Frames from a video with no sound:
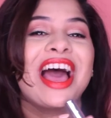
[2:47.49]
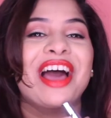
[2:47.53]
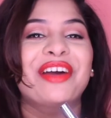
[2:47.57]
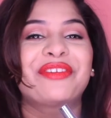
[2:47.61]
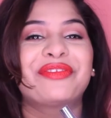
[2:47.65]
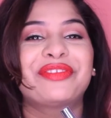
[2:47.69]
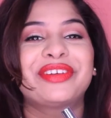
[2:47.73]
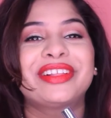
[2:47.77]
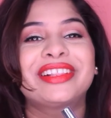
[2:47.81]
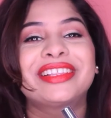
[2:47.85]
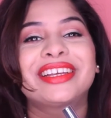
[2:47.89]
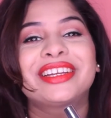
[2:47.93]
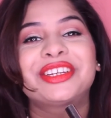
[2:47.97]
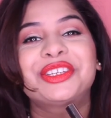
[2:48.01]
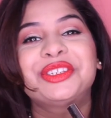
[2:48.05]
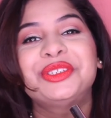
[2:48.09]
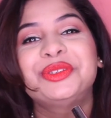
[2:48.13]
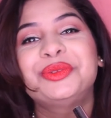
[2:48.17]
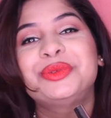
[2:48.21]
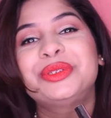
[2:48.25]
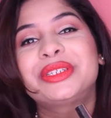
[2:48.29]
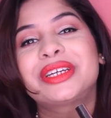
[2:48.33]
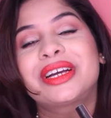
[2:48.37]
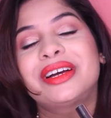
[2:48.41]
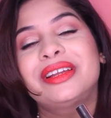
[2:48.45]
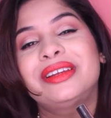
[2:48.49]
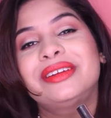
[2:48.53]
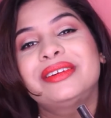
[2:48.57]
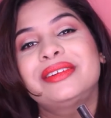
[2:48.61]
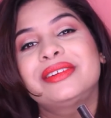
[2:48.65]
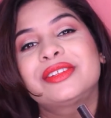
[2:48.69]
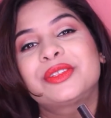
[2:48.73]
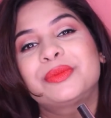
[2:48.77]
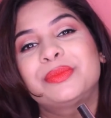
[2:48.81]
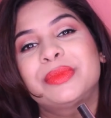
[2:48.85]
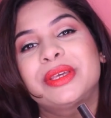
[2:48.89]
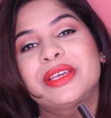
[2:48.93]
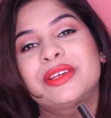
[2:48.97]
I feel that nude
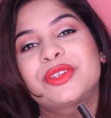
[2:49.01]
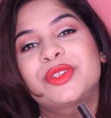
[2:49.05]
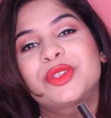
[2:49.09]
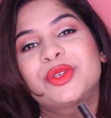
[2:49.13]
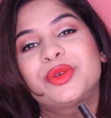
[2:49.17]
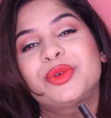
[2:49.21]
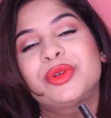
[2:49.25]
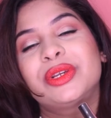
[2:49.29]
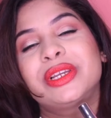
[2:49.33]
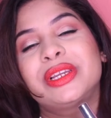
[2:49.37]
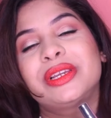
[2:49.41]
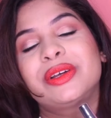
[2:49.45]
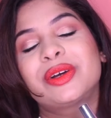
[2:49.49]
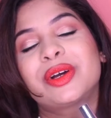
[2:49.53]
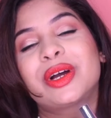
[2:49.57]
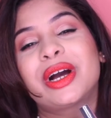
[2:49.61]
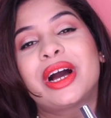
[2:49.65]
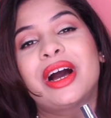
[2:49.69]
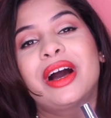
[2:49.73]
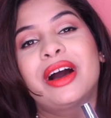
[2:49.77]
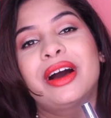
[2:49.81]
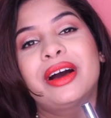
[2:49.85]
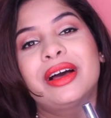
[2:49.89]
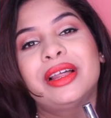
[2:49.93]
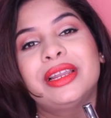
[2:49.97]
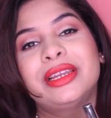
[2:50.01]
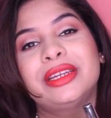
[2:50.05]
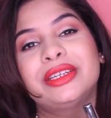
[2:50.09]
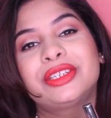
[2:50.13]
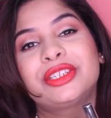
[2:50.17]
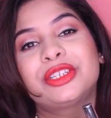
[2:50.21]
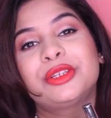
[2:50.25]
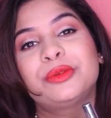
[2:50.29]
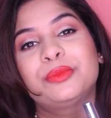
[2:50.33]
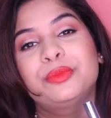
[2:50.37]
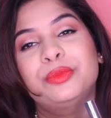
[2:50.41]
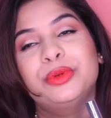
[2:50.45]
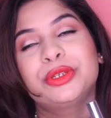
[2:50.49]
colors makes you look a
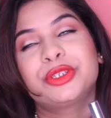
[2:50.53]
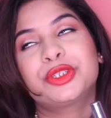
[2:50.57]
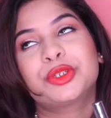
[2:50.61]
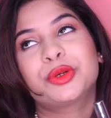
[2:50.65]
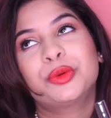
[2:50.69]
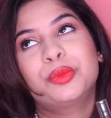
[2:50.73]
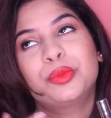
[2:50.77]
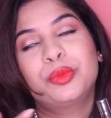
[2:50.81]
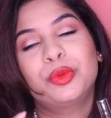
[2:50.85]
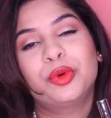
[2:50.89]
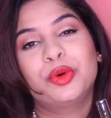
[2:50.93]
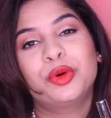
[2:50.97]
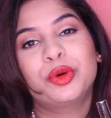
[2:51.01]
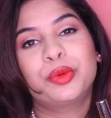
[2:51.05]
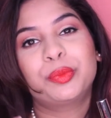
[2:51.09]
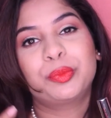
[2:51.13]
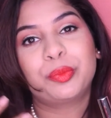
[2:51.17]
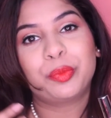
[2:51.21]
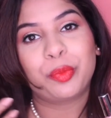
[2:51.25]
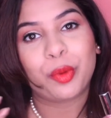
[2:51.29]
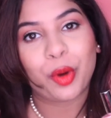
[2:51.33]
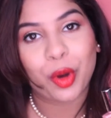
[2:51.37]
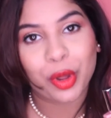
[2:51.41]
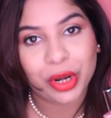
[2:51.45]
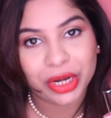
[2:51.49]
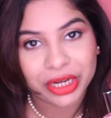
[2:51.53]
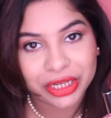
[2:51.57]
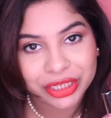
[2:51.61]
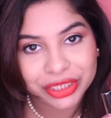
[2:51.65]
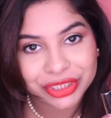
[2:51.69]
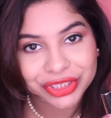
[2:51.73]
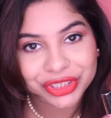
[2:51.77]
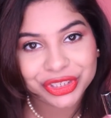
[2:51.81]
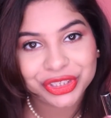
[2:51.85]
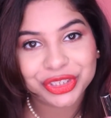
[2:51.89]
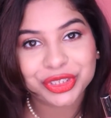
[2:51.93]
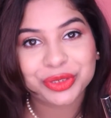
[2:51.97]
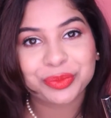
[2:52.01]
little bit more
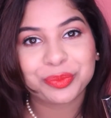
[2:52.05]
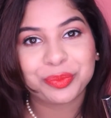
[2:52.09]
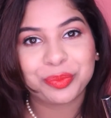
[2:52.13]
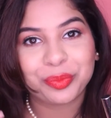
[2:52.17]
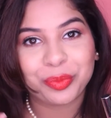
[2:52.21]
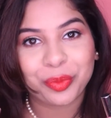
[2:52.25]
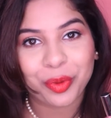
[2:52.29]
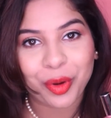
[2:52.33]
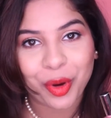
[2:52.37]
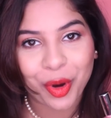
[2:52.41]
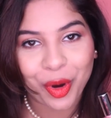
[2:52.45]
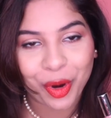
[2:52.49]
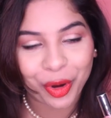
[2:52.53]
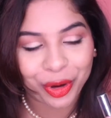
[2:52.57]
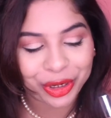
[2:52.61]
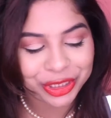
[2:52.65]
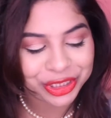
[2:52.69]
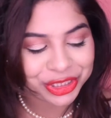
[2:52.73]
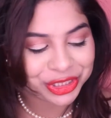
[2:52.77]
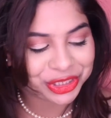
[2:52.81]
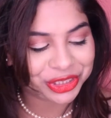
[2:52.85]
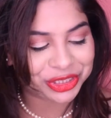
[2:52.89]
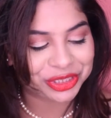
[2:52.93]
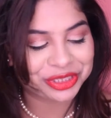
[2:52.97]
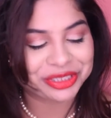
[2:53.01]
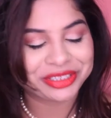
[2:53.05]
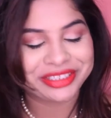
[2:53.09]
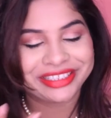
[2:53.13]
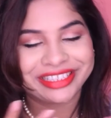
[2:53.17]
polished, posh.